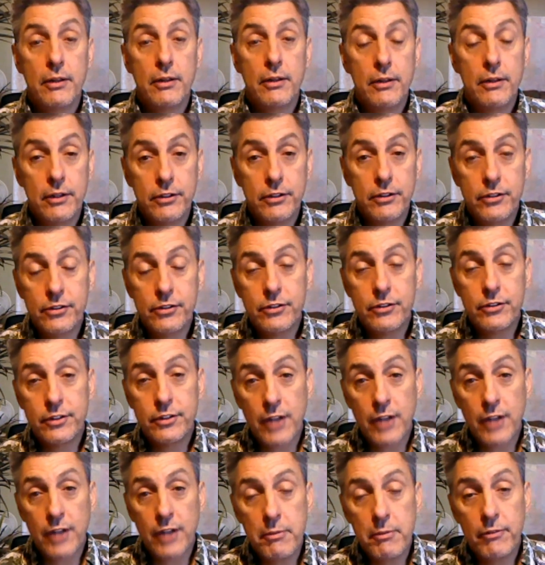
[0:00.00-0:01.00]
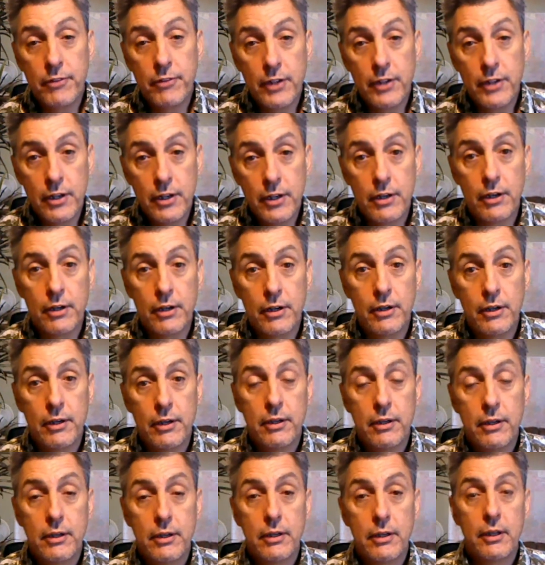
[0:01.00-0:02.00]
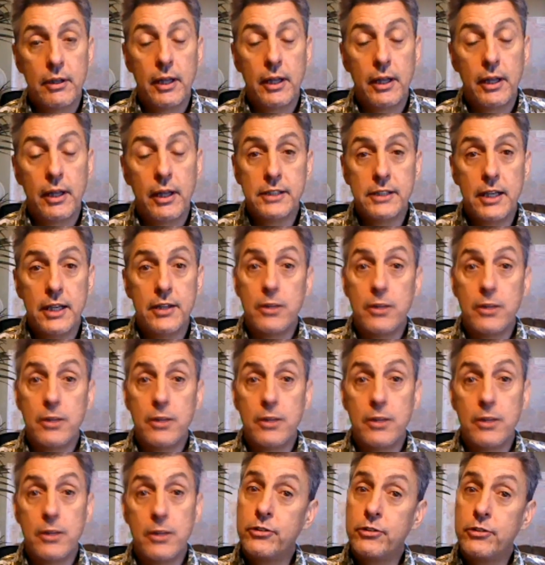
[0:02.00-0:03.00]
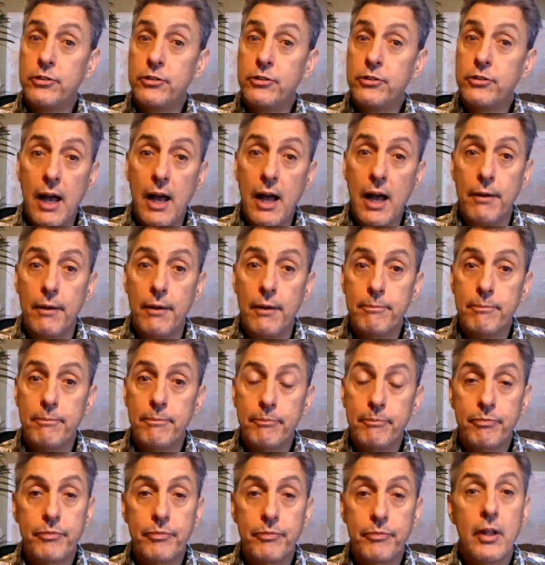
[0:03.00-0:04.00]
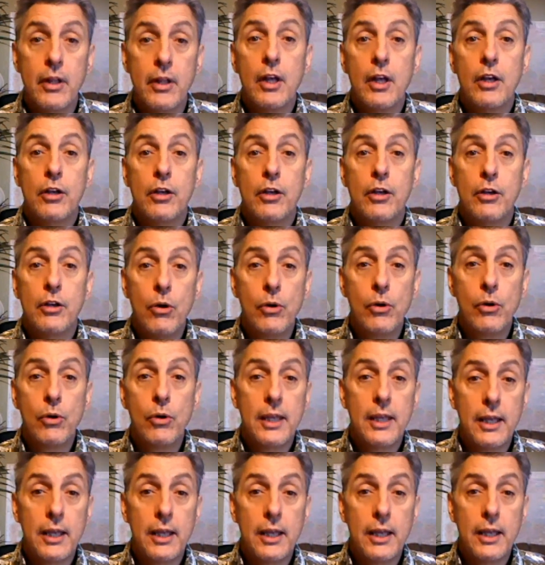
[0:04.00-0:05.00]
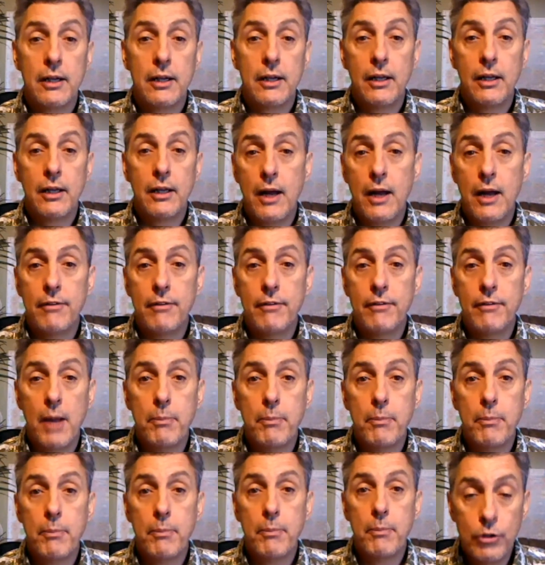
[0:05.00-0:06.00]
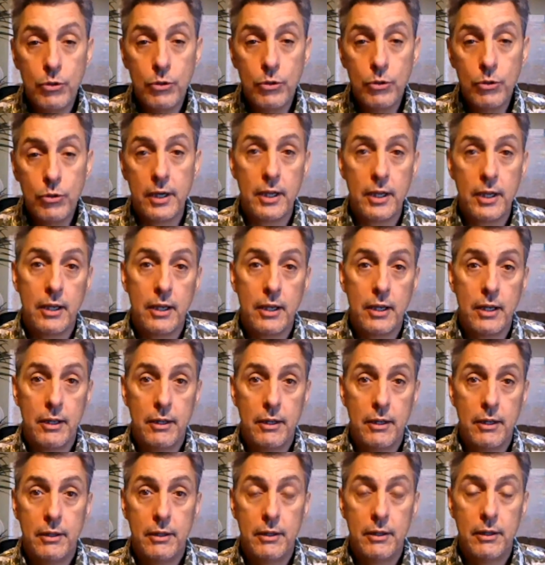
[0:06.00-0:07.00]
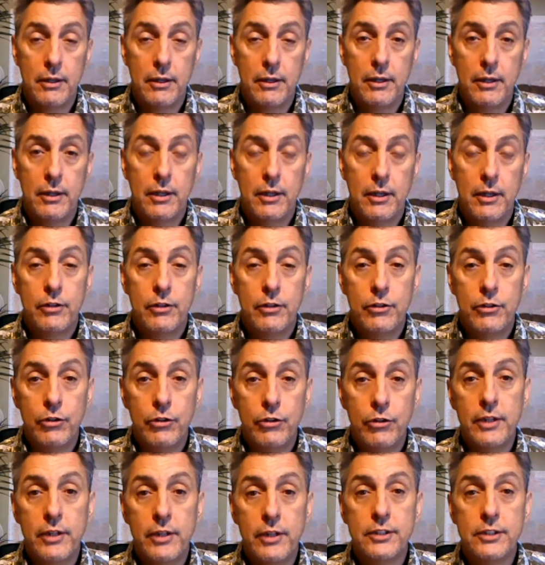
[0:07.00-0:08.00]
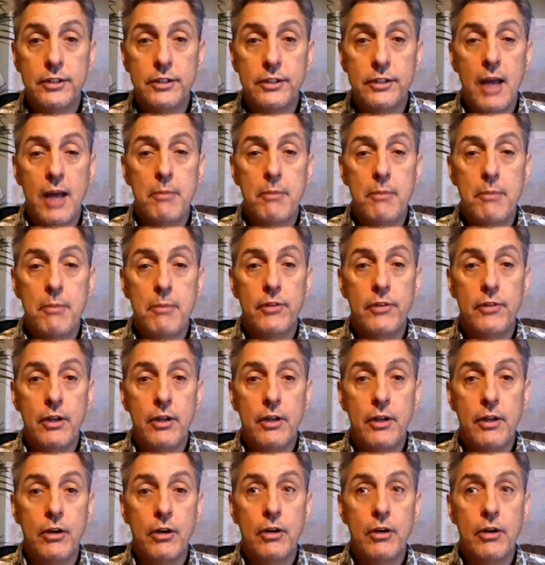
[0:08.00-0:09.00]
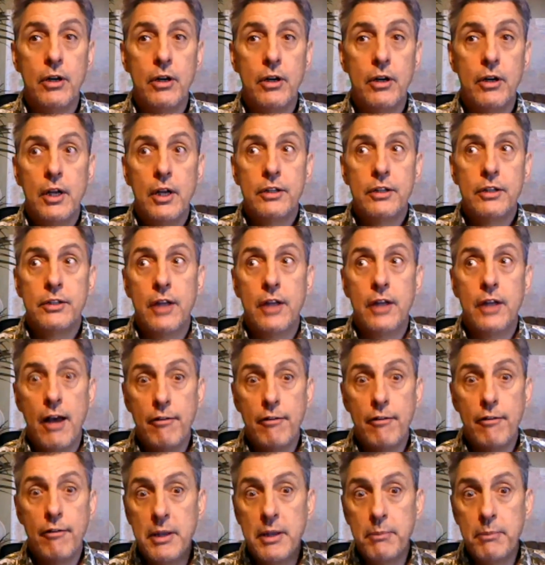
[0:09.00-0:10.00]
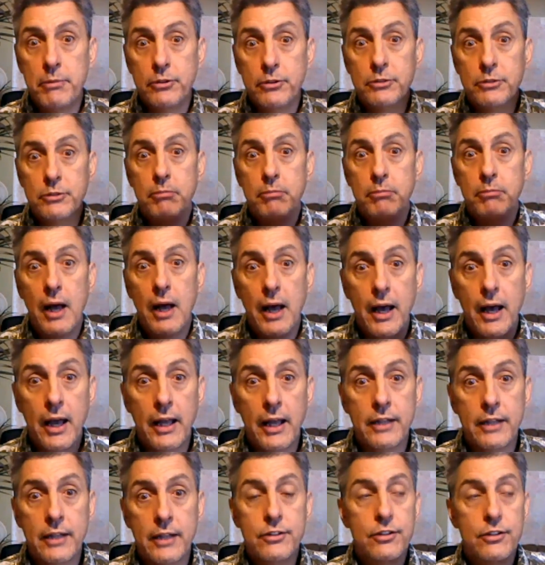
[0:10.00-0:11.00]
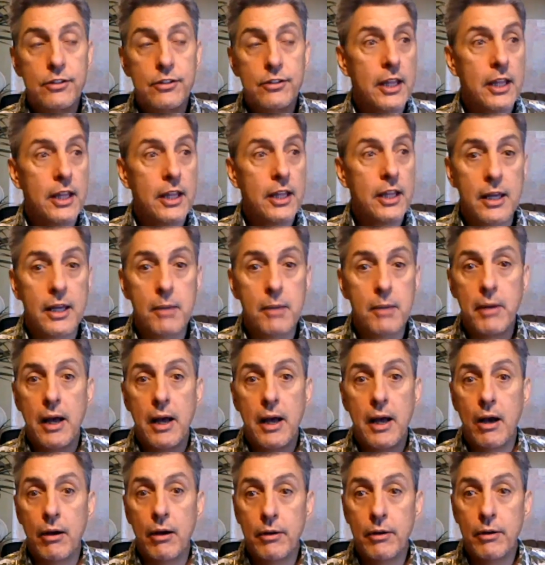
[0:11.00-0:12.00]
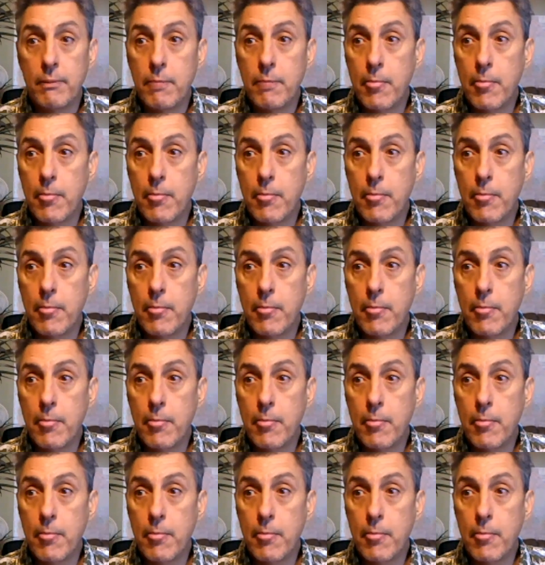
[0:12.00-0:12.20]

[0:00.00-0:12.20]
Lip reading: this is the time of year, like I say, that people check out. You don't get a lot of opportunity during this time of year to have people's minds thinking about